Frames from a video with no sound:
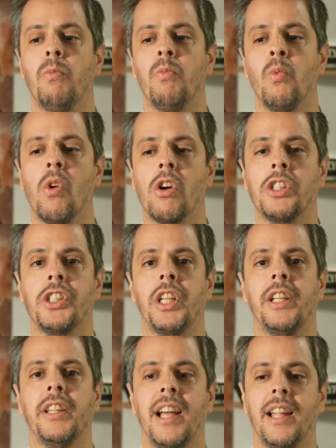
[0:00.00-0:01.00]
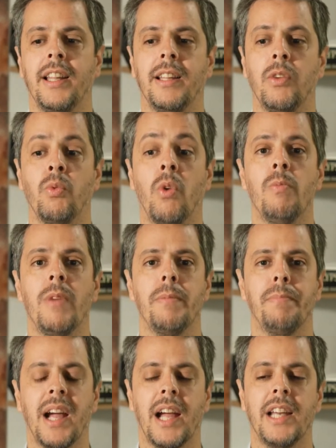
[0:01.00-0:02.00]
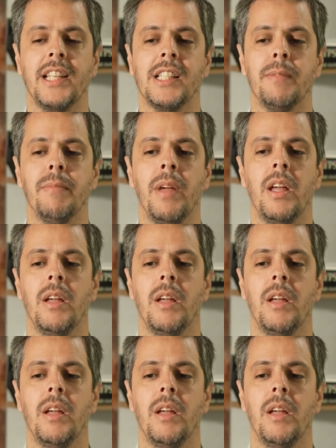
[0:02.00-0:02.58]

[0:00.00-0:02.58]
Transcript: worse than Roman paganism,